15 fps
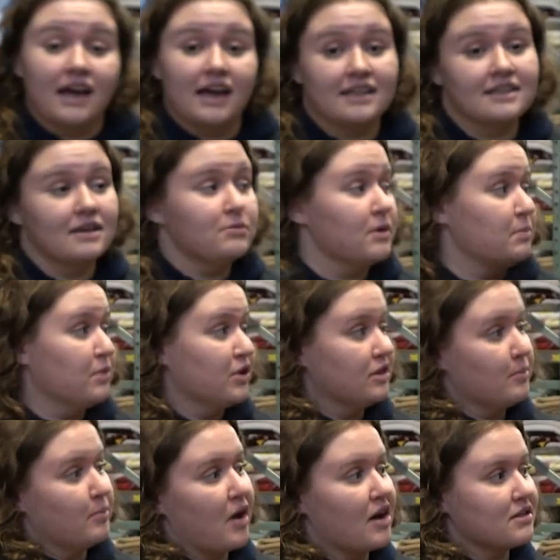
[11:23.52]
And then we'd put
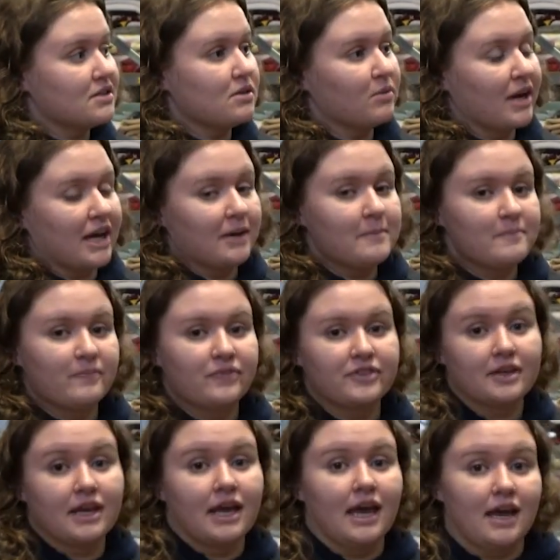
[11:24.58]
the box away,
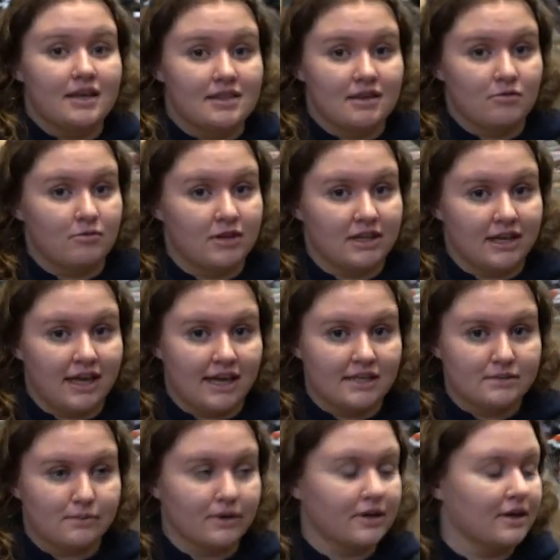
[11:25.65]
and then when the
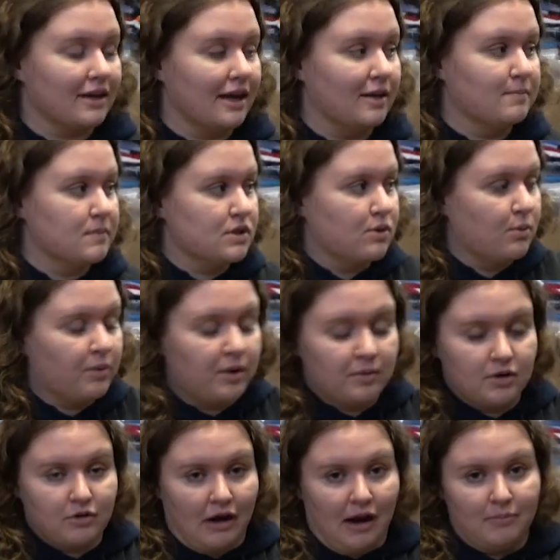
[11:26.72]
caseworker comes, we
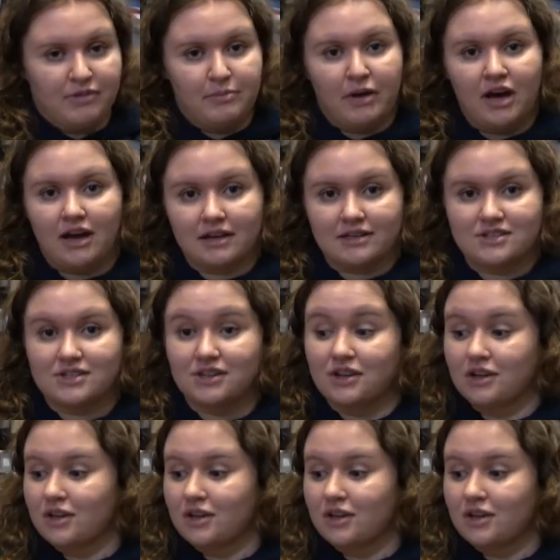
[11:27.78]
would grab the box.